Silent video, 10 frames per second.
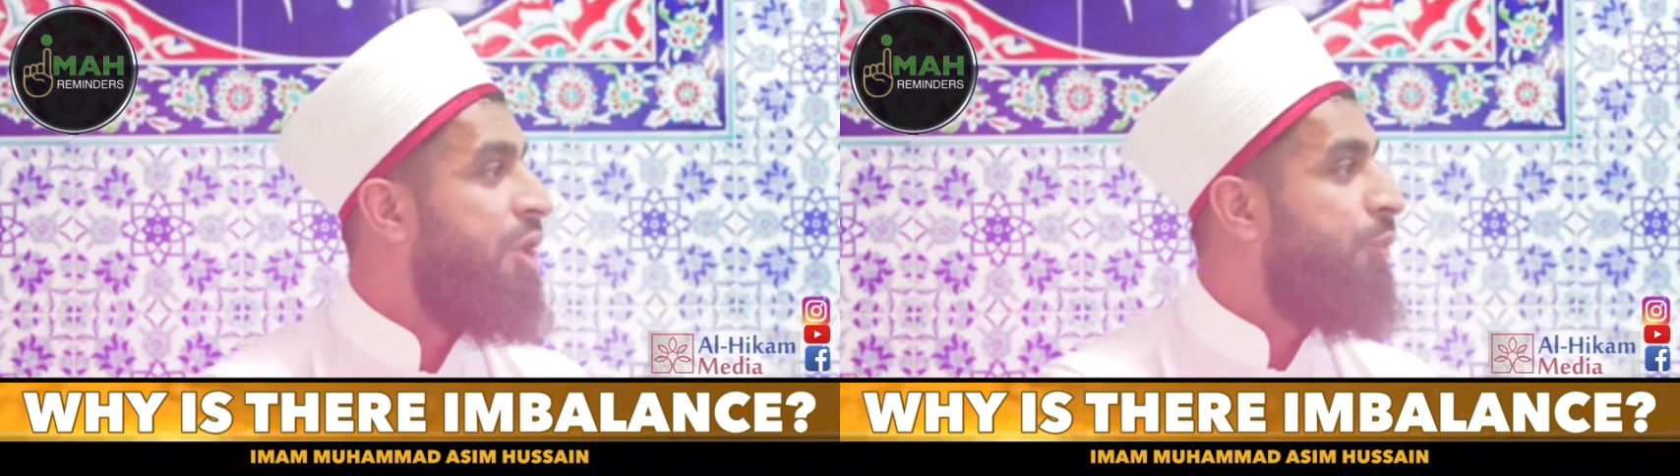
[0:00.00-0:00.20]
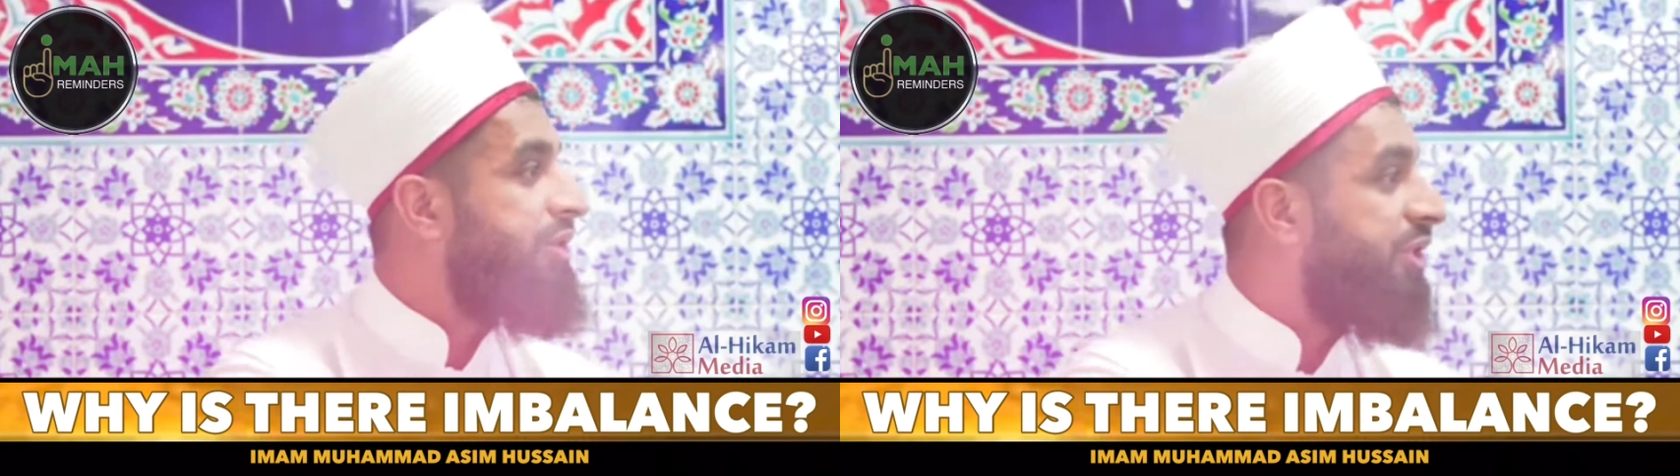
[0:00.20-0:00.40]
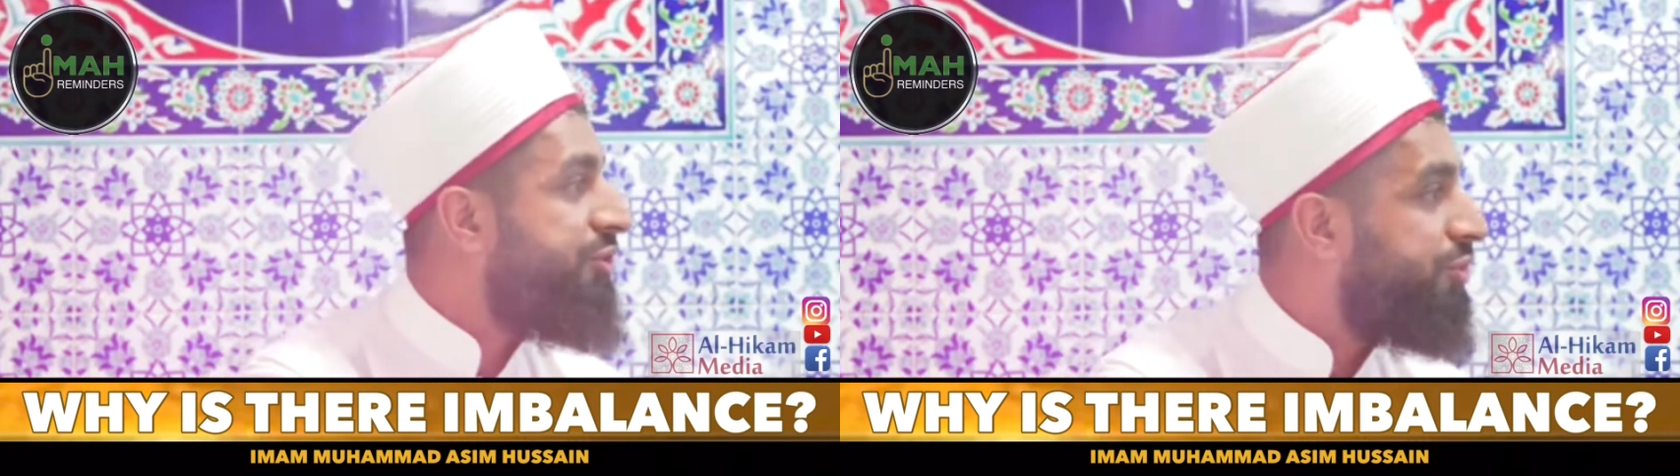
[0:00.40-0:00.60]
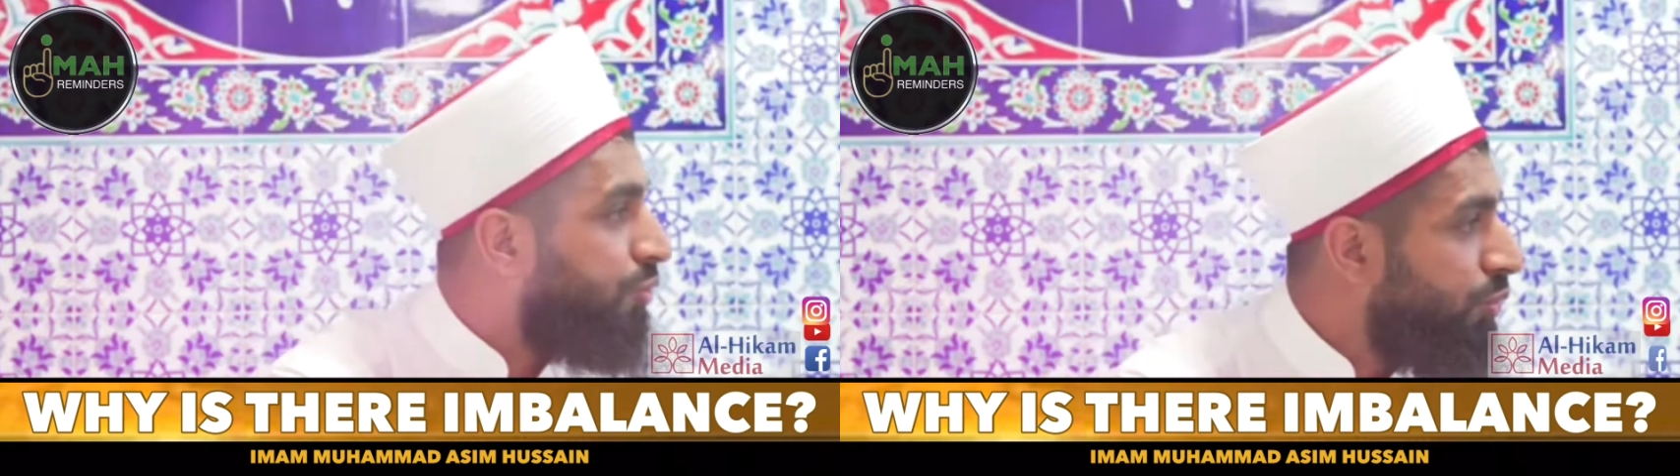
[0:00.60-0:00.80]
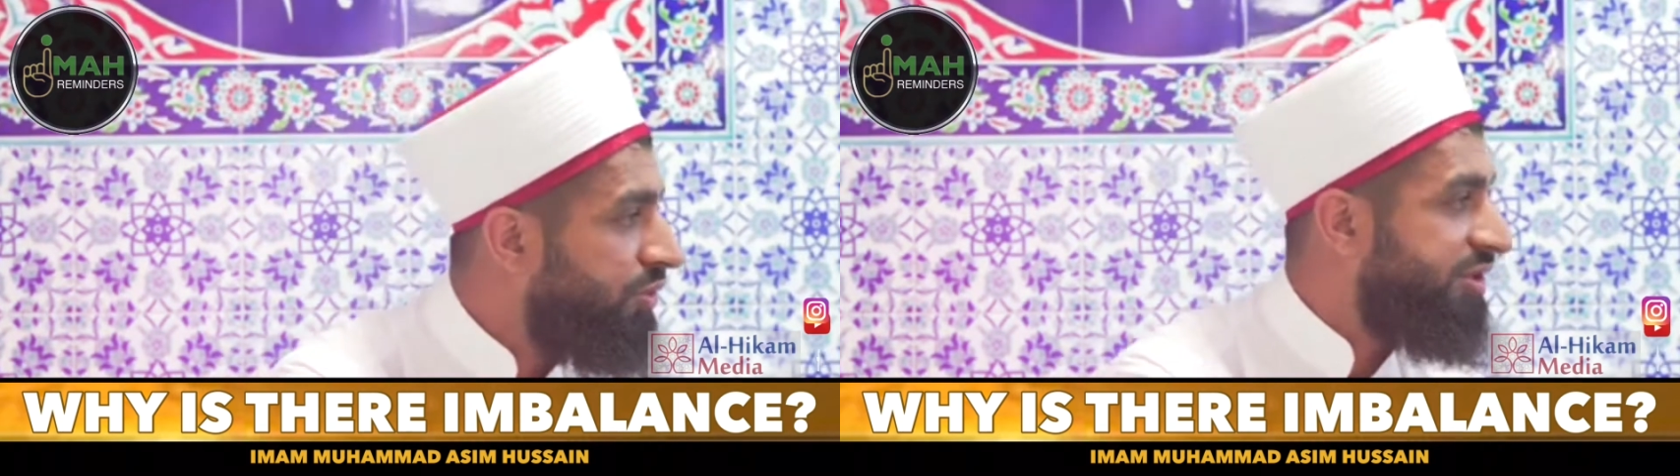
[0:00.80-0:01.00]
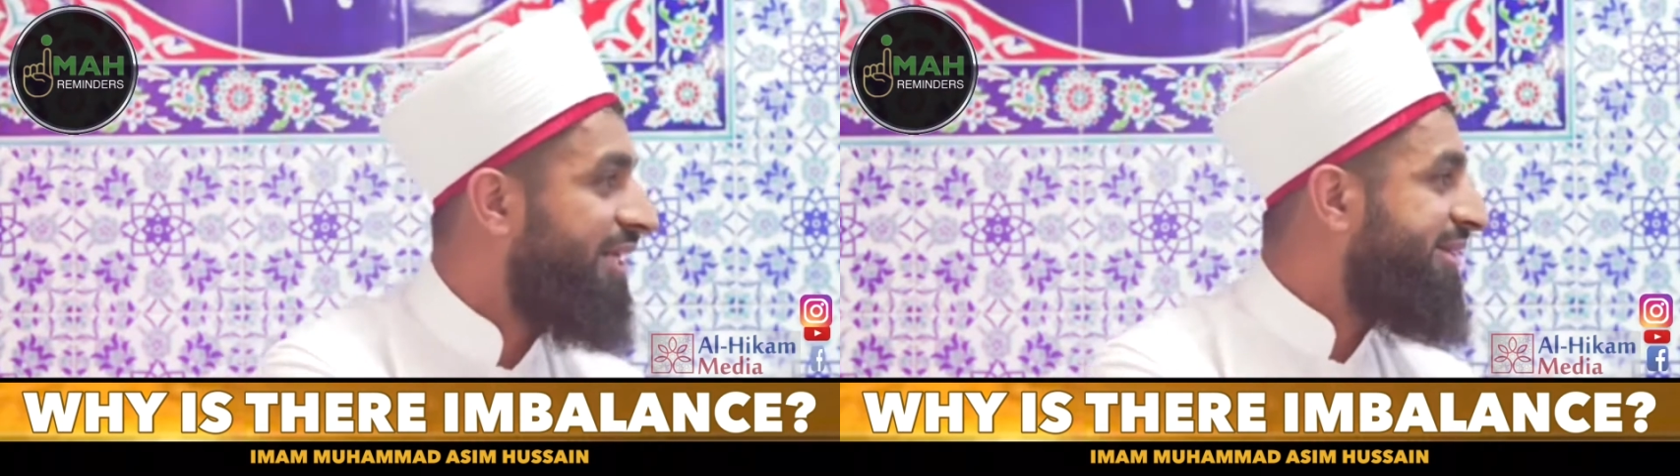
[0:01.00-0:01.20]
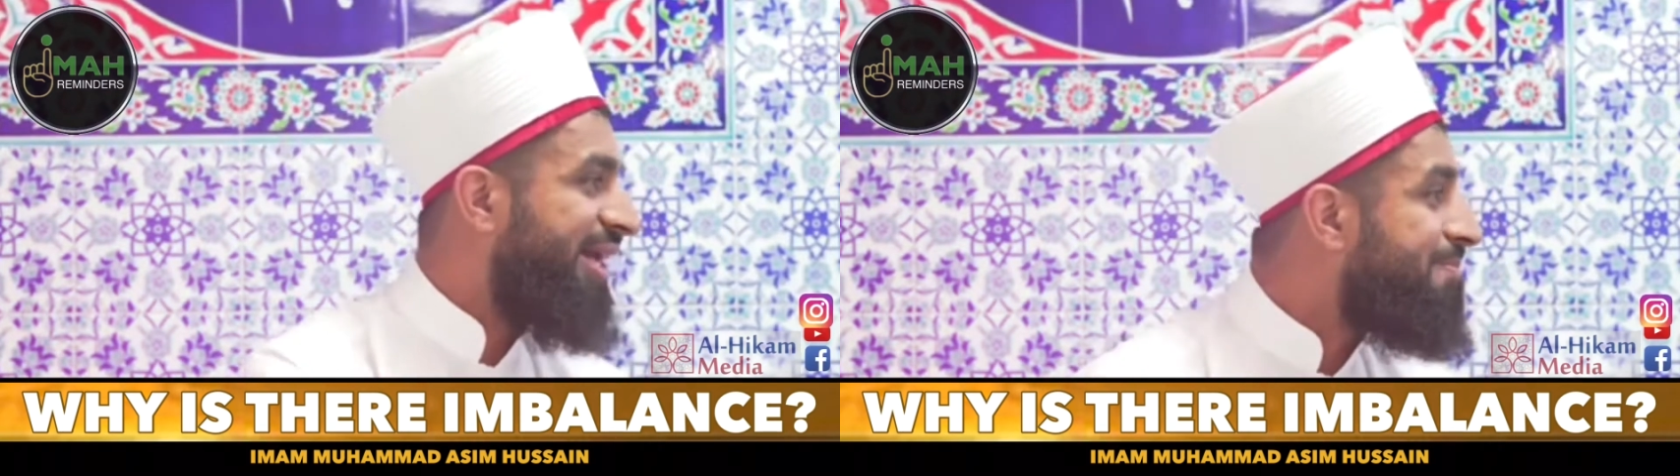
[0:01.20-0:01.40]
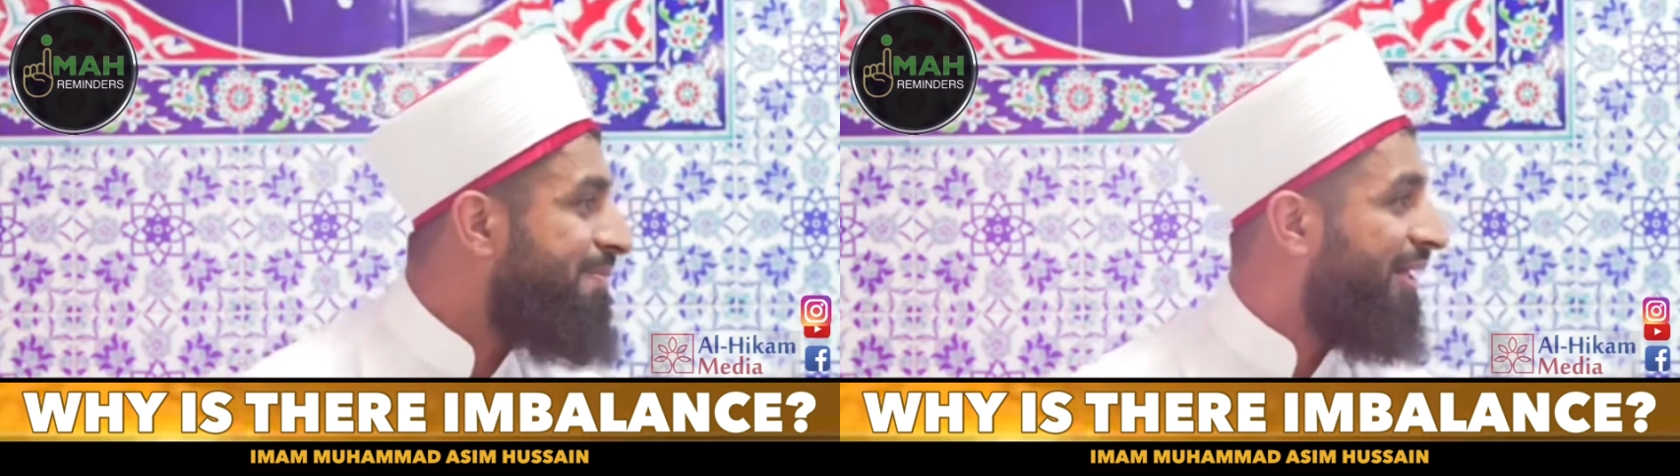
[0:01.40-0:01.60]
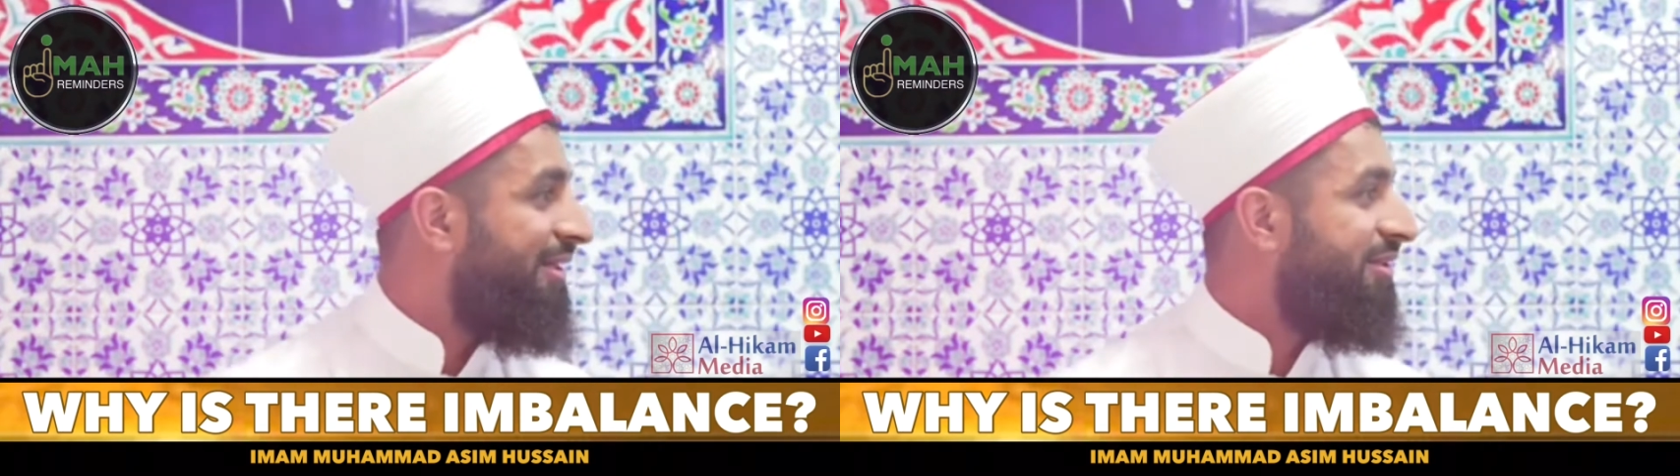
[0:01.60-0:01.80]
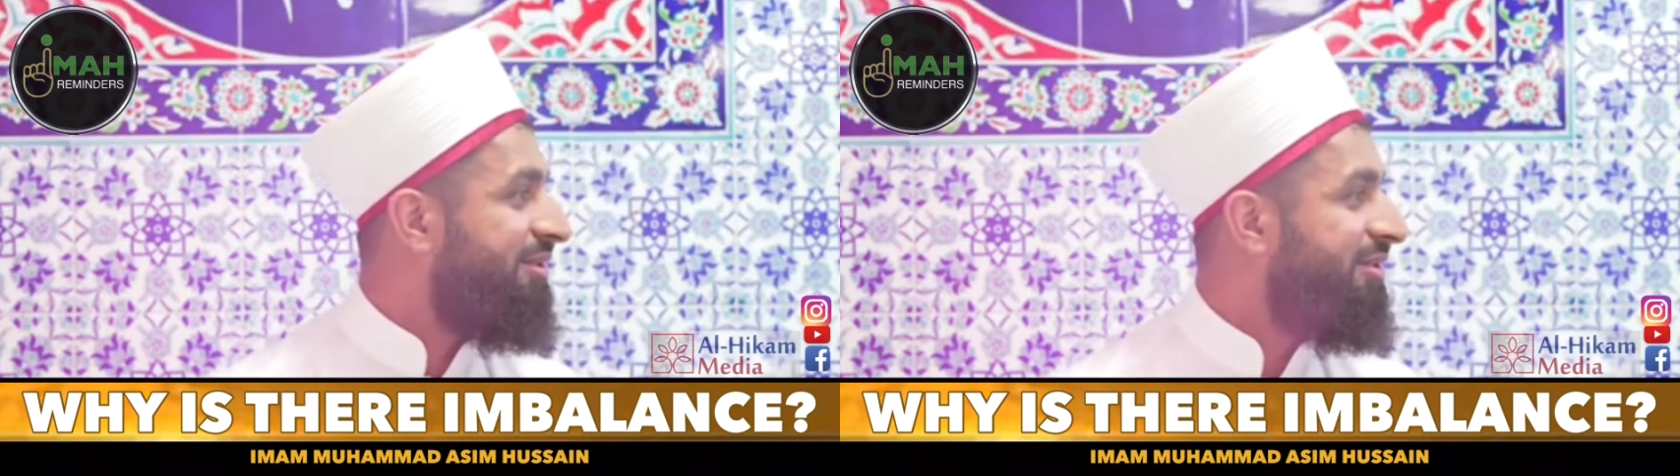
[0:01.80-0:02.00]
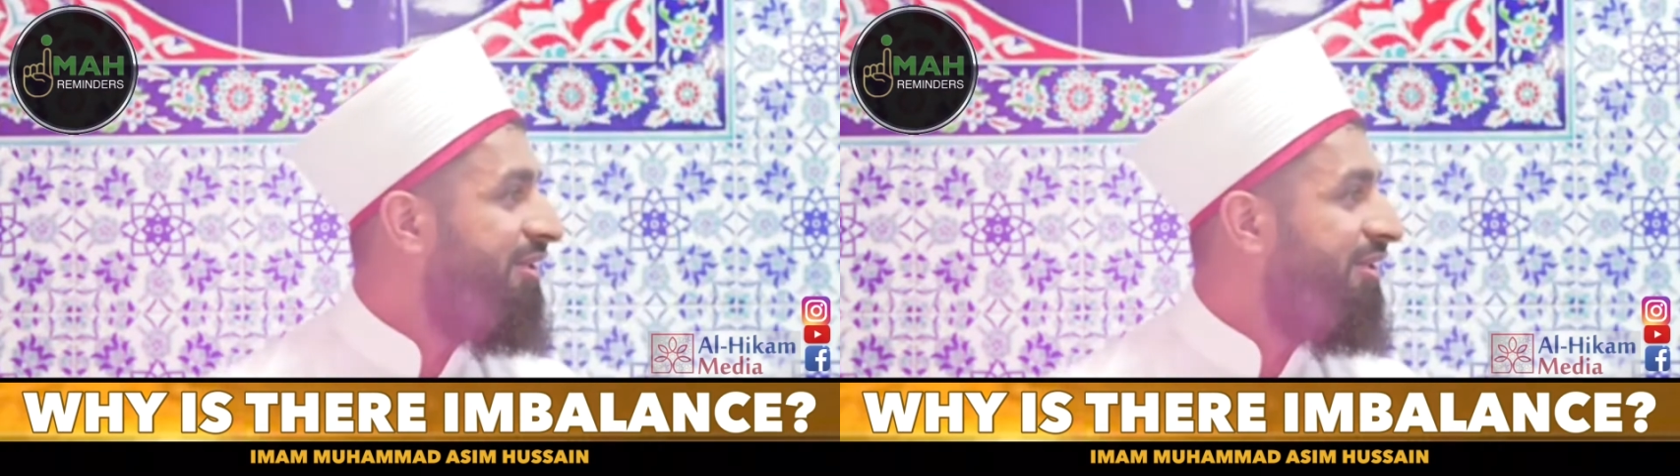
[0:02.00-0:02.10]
Within schools, there's imbalance.